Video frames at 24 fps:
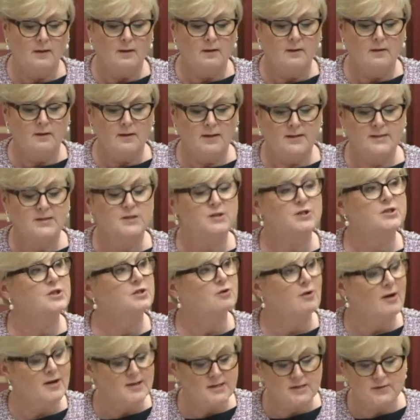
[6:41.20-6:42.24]
These
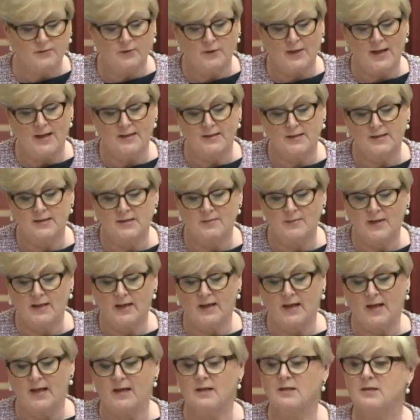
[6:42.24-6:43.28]
disgraceful
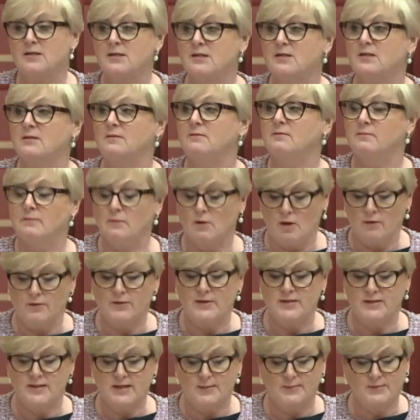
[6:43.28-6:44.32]
anti-Semitic acts on the
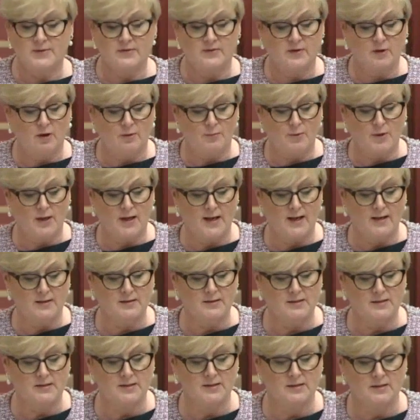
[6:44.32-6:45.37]
steps of the Opera
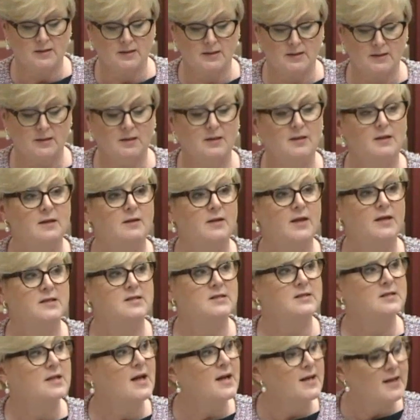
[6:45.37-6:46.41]
House, they
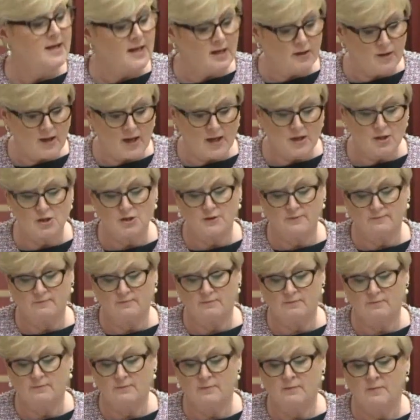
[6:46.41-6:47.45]
stain our nation
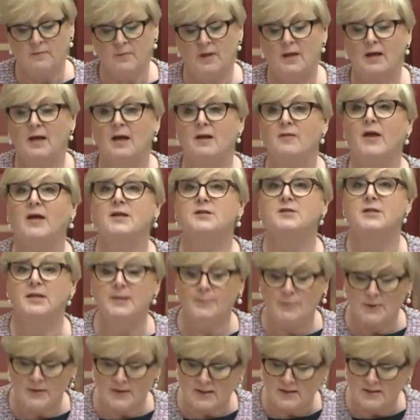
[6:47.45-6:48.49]
and they
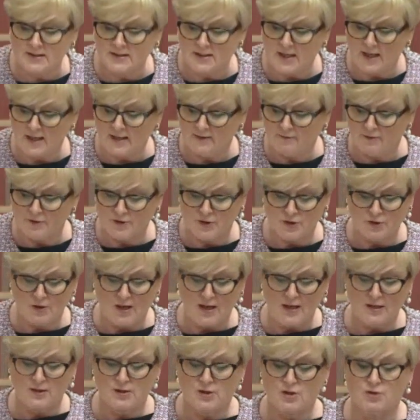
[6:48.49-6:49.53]
deepen the stain for
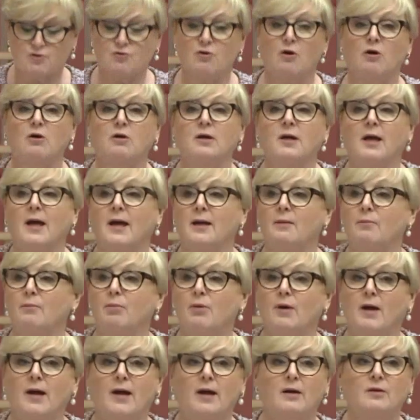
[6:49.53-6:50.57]
Australia's strong and
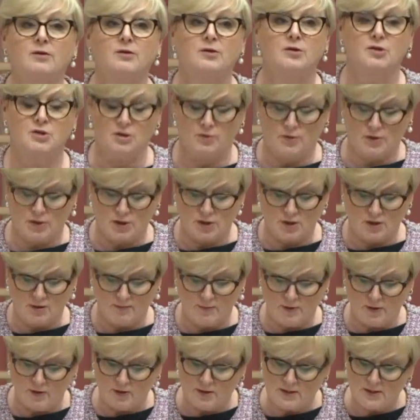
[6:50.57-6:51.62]
proud Jewish
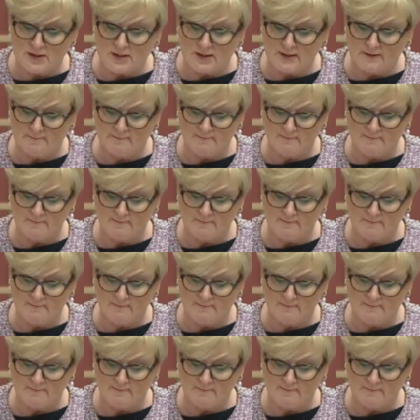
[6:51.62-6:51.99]
community.